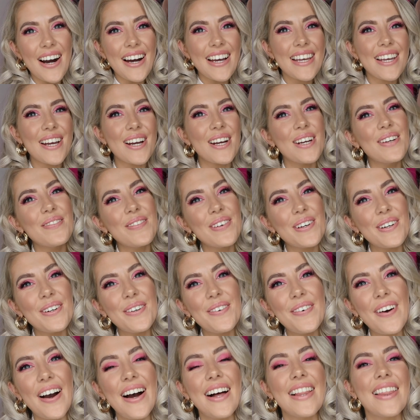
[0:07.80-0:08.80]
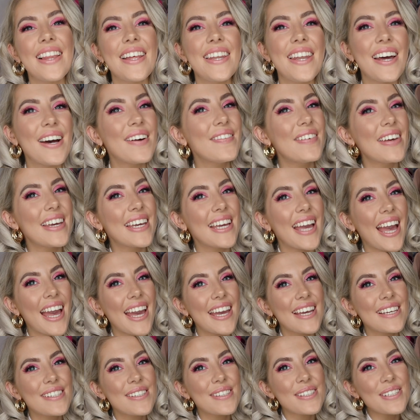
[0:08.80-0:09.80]
I hope you're all well and having
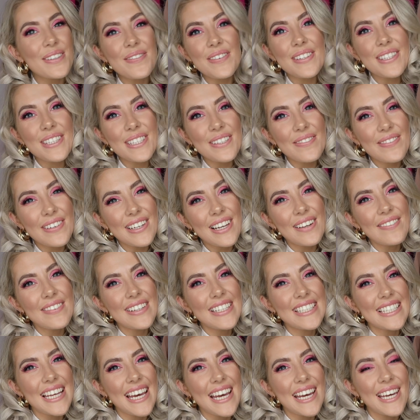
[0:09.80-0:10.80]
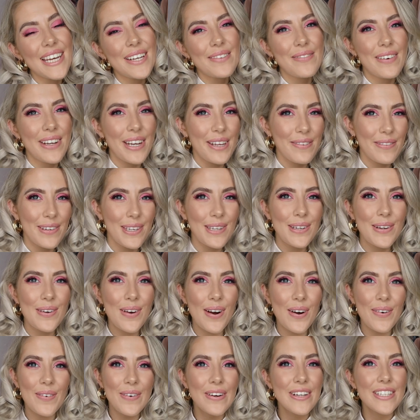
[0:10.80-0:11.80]
a super, super lovely day whenever you
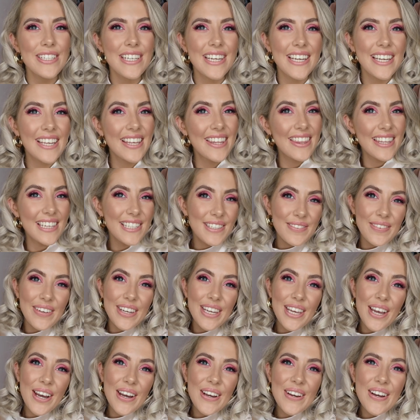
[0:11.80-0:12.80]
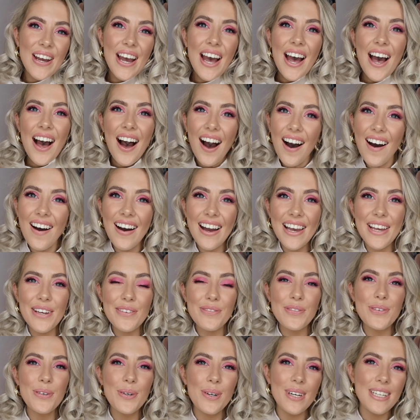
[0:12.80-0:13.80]
are watching this video. I
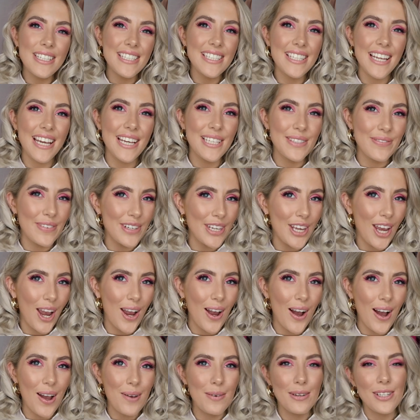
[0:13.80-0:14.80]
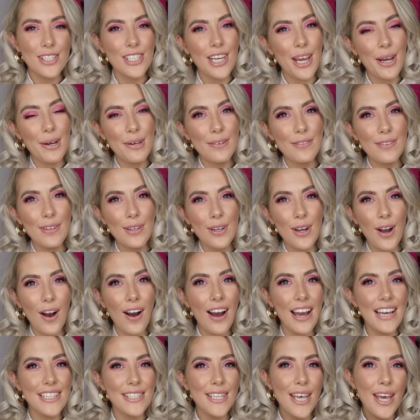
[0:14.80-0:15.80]
thought in today's video I would share with you
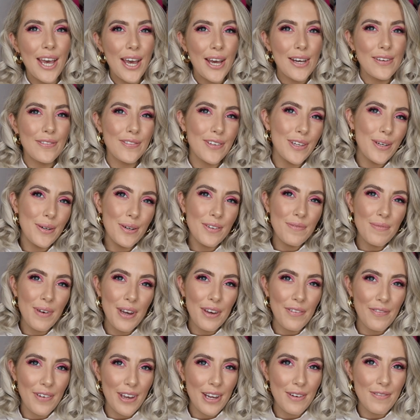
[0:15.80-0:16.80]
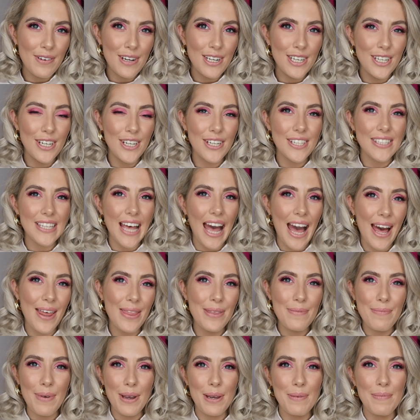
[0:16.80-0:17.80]
guys a few of my favourite looks at
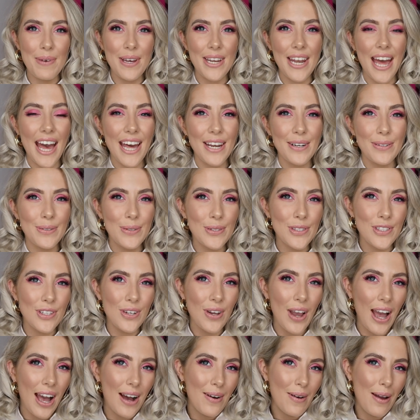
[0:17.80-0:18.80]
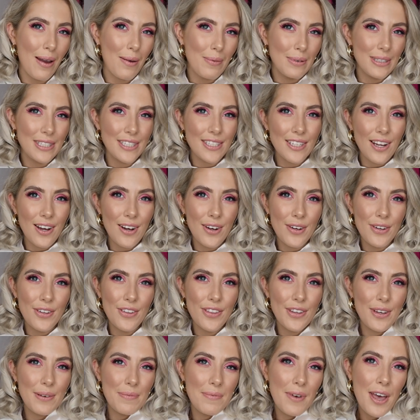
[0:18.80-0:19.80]
the moment and also how I would style
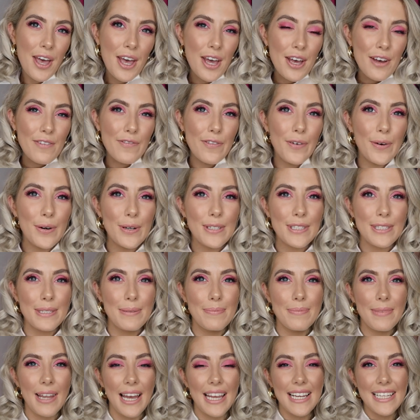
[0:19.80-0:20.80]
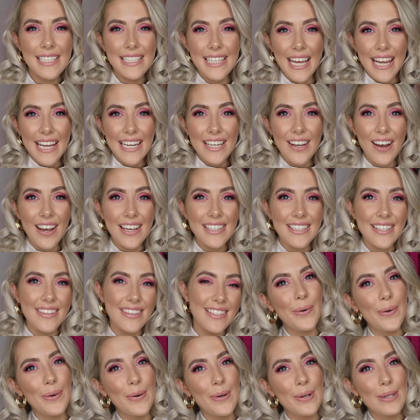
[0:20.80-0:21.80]
them for some like date nights
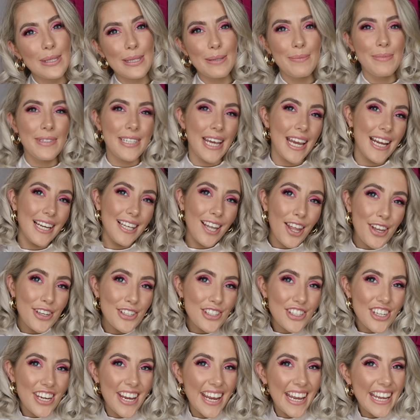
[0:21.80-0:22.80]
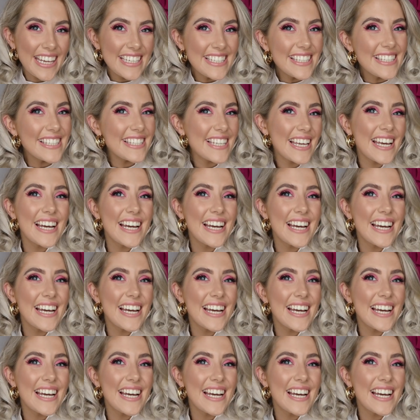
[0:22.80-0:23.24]
or some date lunches